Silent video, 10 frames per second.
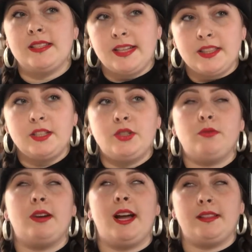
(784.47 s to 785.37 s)
like the
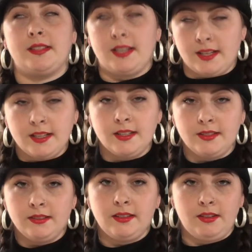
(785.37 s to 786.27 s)
drastic
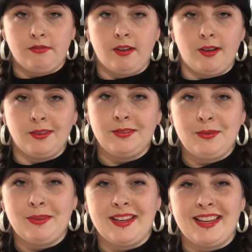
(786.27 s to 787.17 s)
leaf fall we
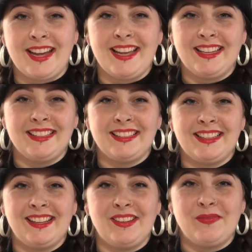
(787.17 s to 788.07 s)
might get,
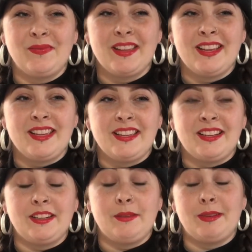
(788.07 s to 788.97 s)

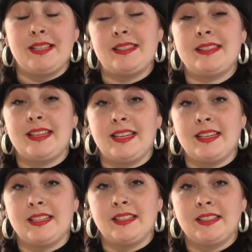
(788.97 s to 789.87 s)
or you might
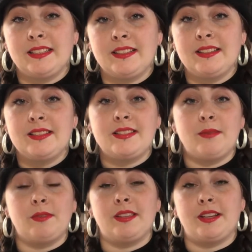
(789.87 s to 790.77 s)
see
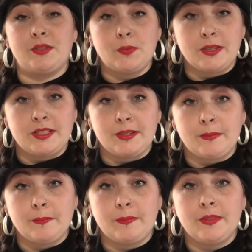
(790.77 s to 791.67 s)
somewhere that gets winter,
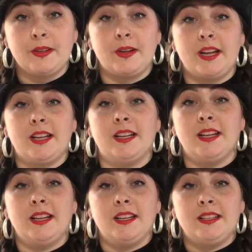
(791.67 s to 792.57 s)
okay?
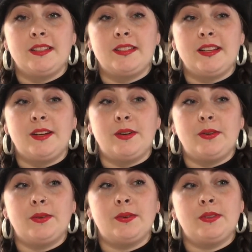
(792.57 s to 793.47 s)

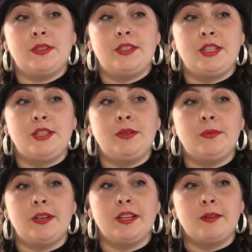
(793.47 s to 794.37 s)
So do you
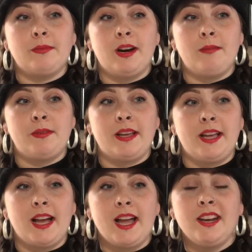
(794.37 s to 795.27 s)
want your property
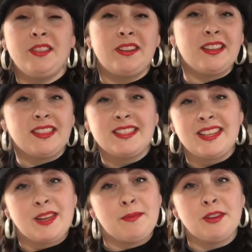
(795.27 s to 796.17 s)
kind of looking the
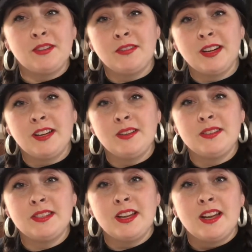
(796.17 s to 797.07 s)
same year
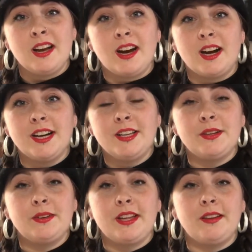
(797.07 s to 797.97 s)
round? Are you
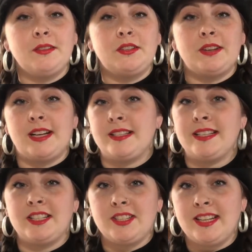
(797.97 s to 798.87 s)
okay with
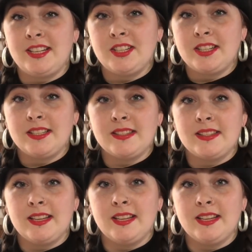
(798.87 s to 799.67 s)
drastic changes?